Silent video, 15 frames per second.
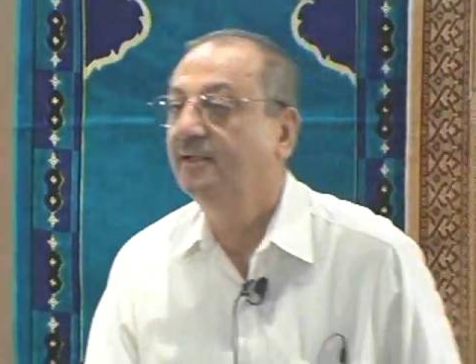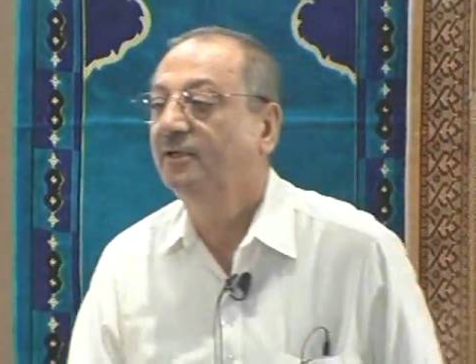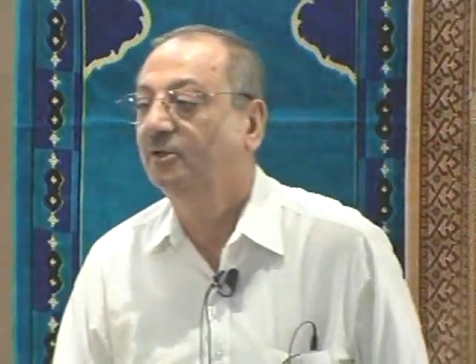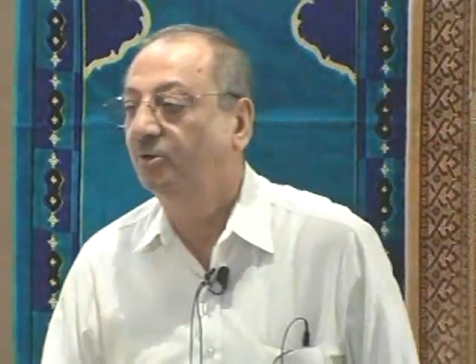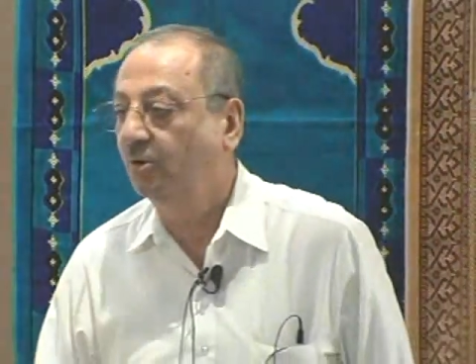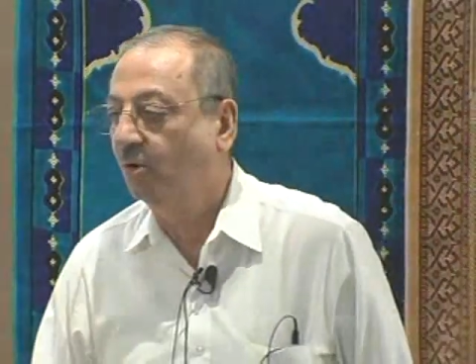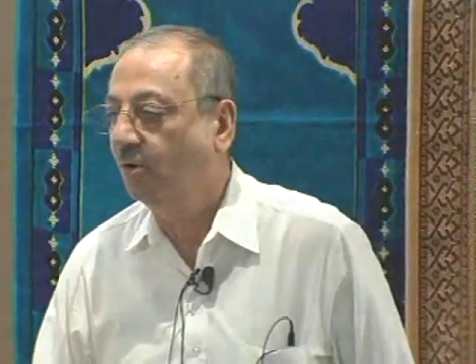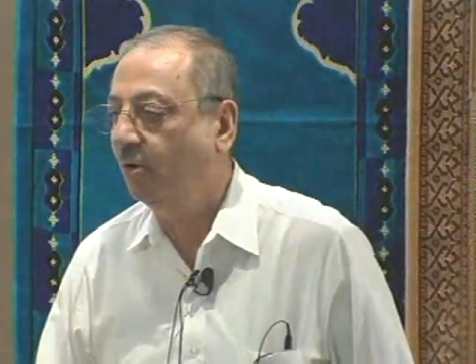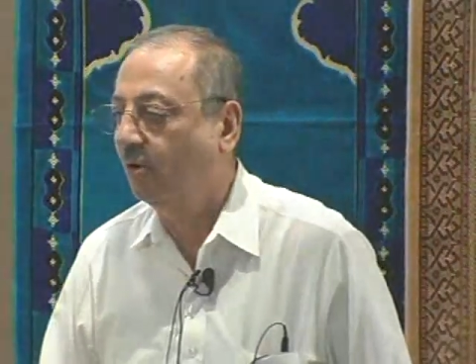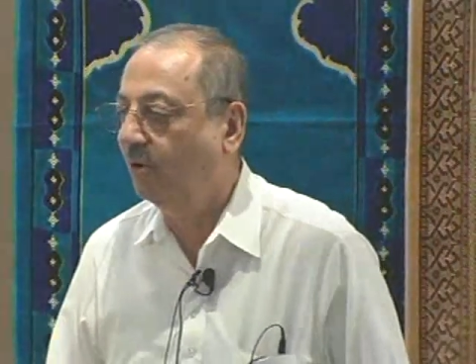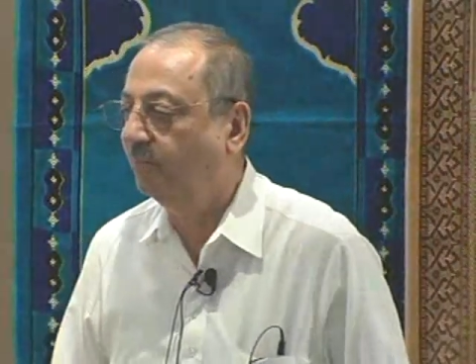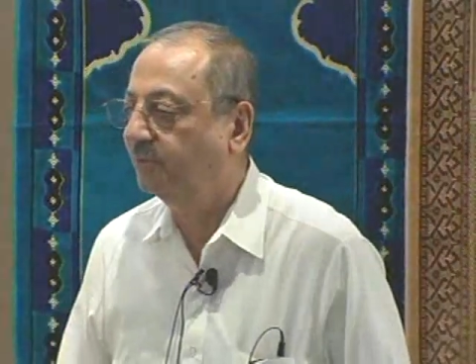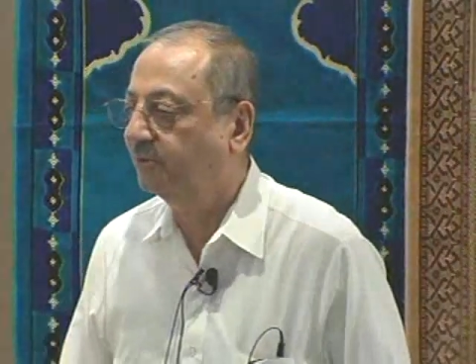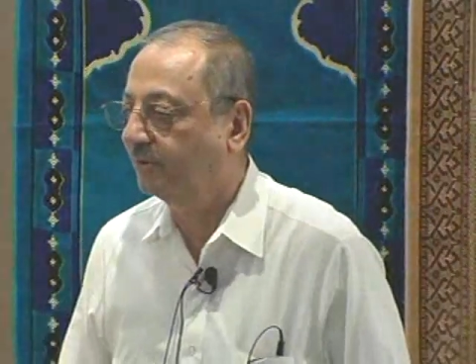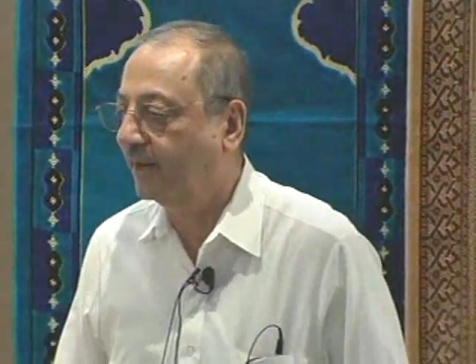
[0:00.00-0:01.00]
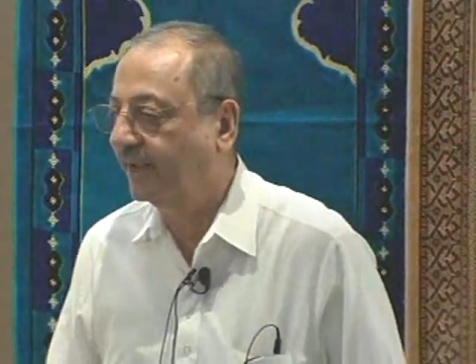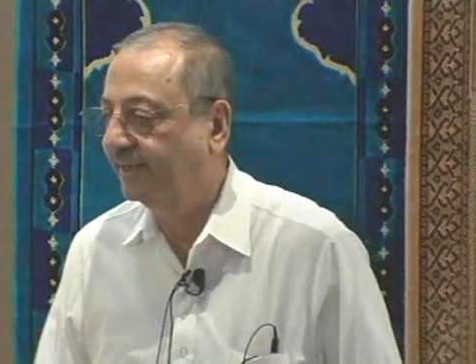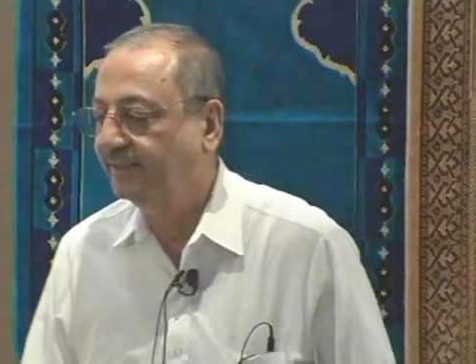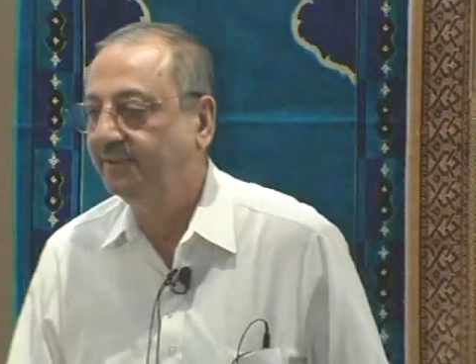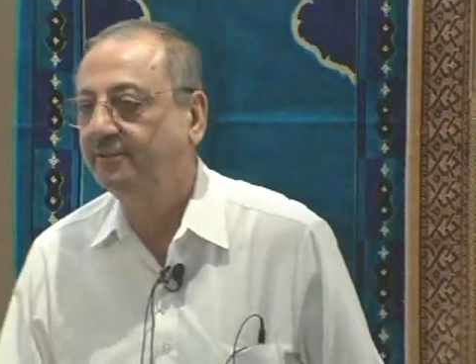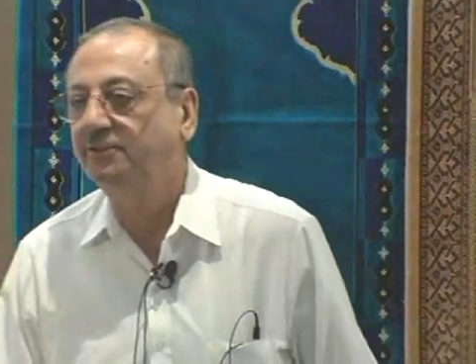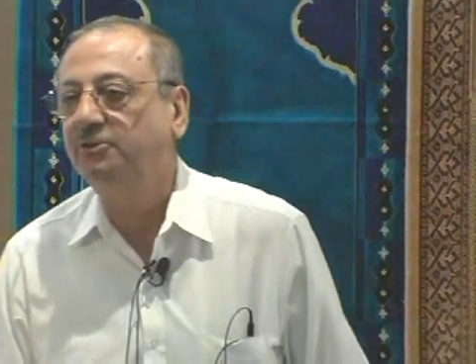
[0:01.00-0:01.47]
Go home
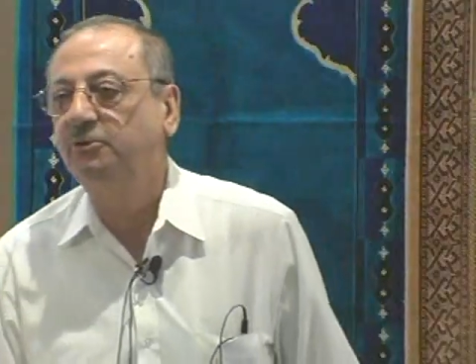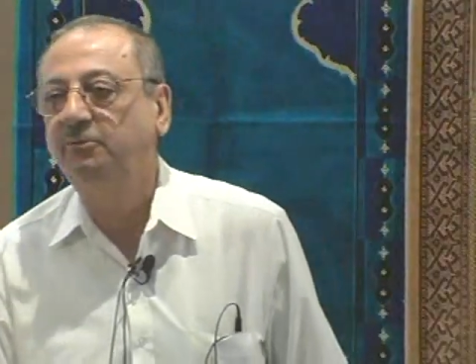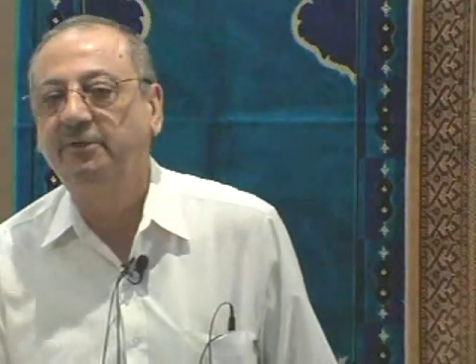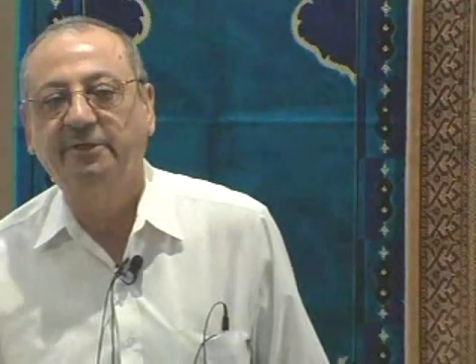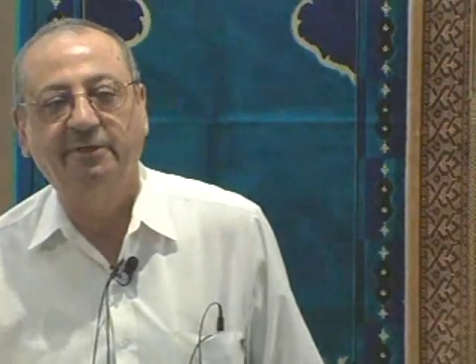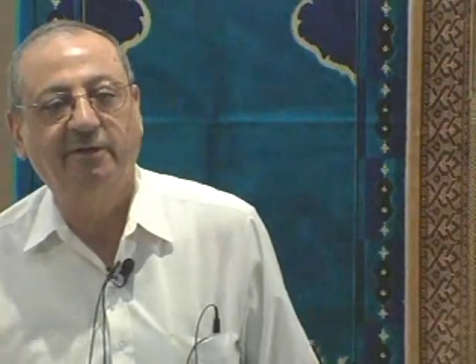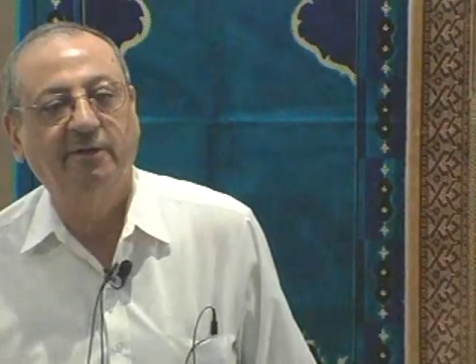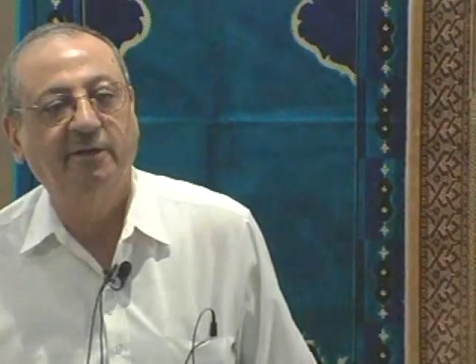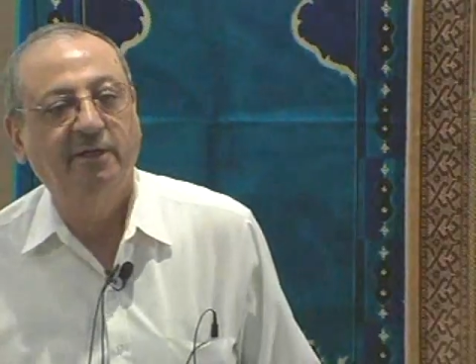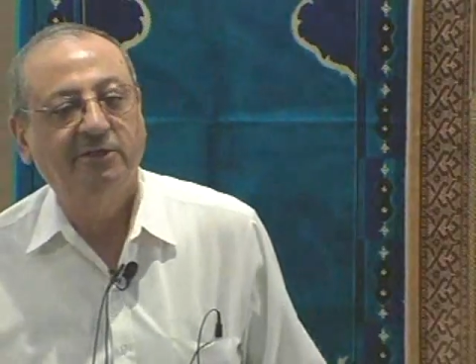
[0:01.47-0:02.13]
tonight, you will